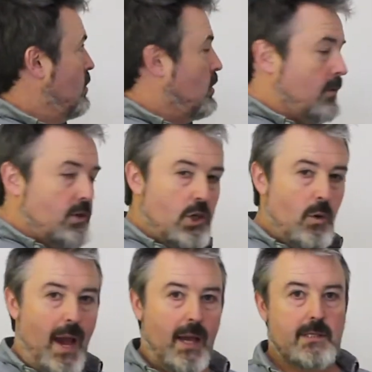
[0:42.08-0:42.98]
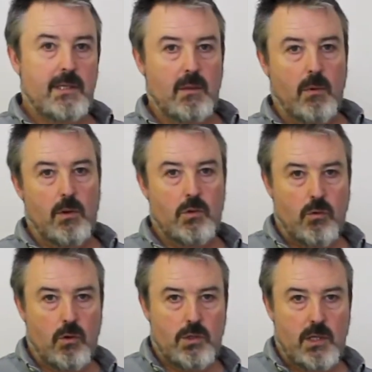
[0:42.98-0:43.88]
There are two axes I'm going to
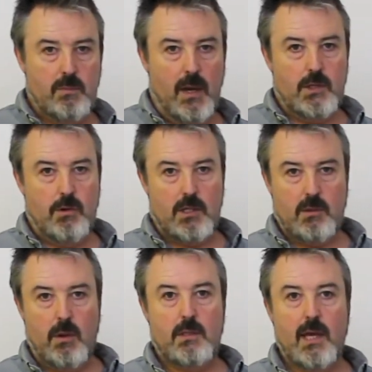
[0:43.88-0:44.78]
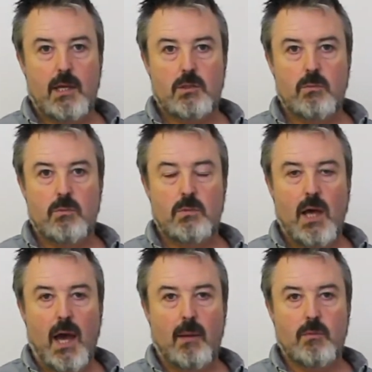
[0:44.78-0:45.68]
draw to this matrix. I'm going to take some
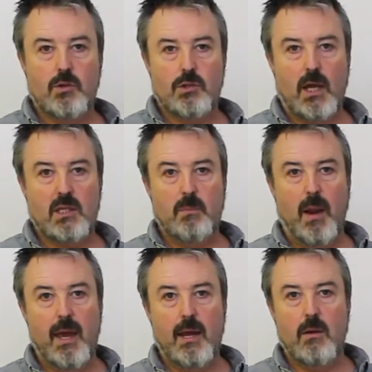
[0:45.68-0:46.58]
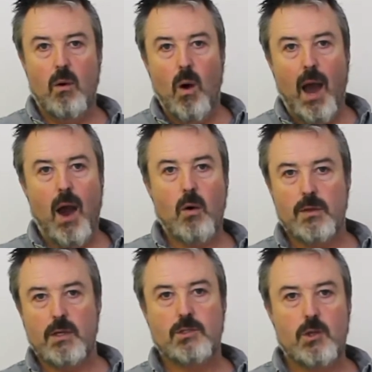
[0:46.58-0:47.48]
time to just explain how
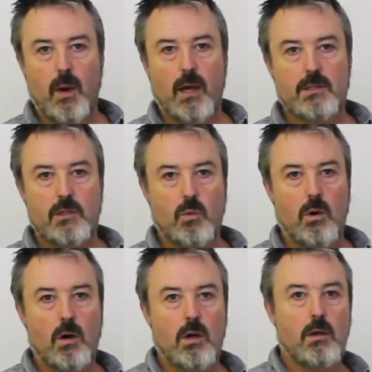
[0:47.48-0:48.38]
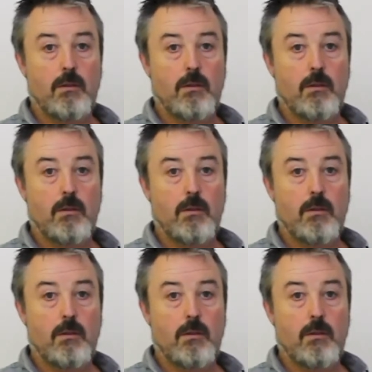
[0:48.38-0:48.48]
these two axes work.